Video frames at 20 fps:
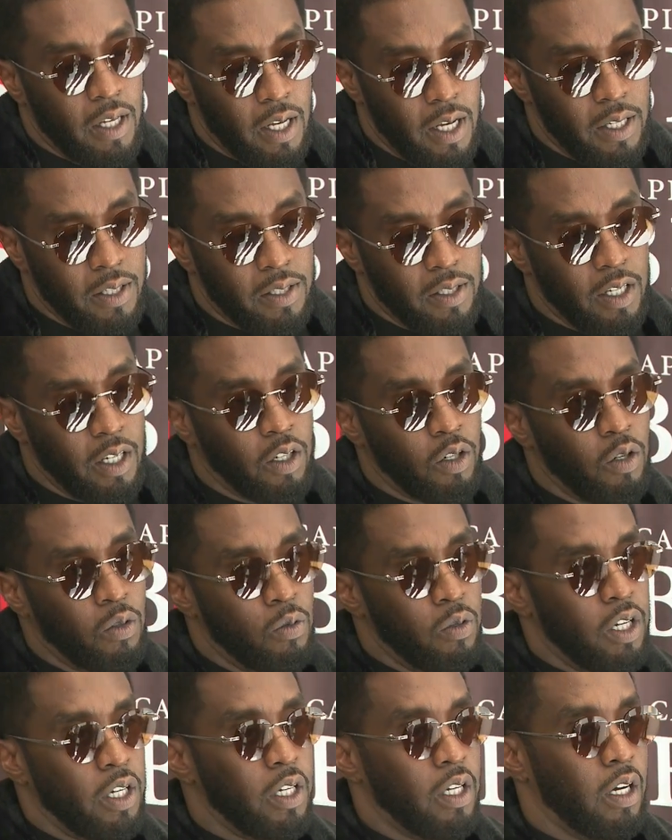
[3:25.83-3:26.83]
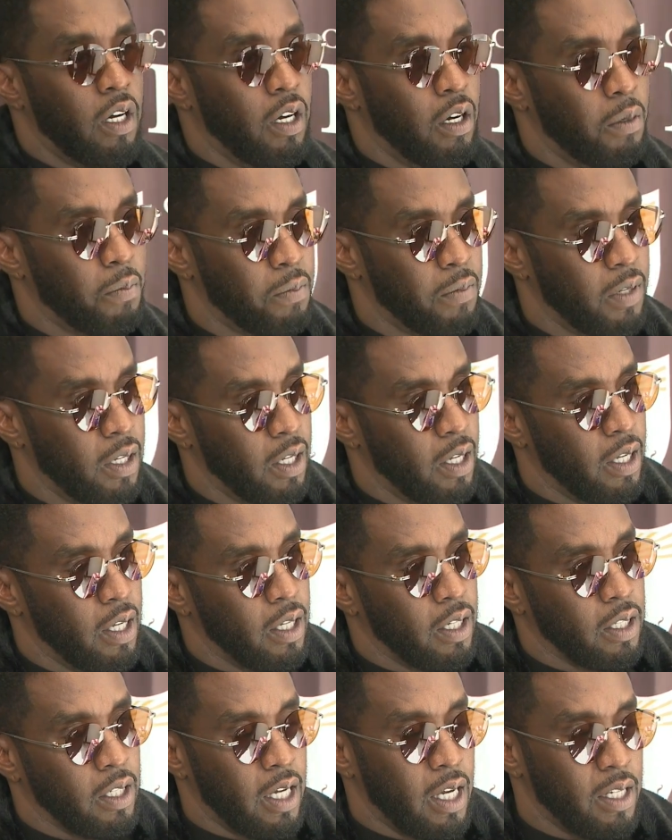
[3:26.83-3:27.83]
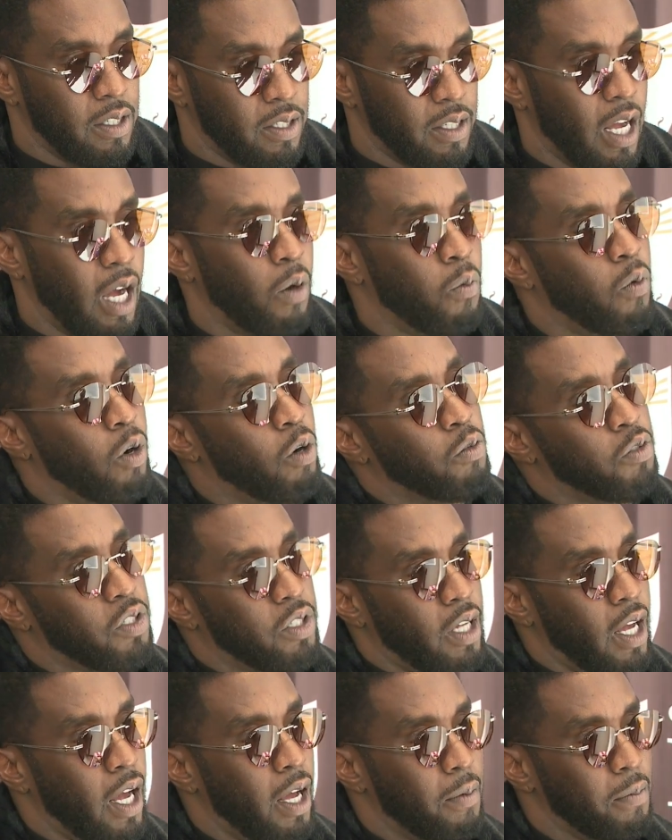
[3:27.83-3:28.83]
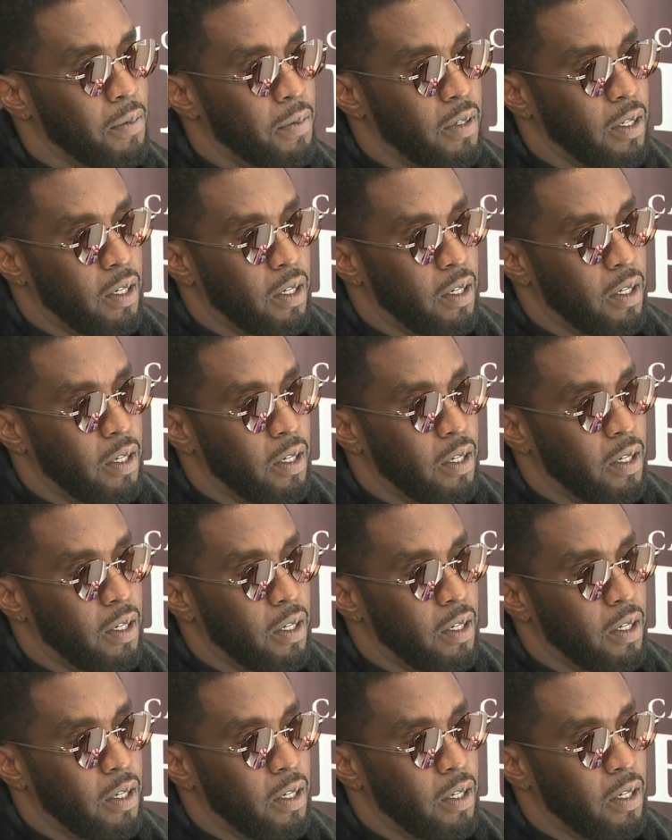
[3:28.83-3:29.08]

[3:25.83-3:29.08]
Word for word: a hit single with um, Can't Stop, Won't Stop.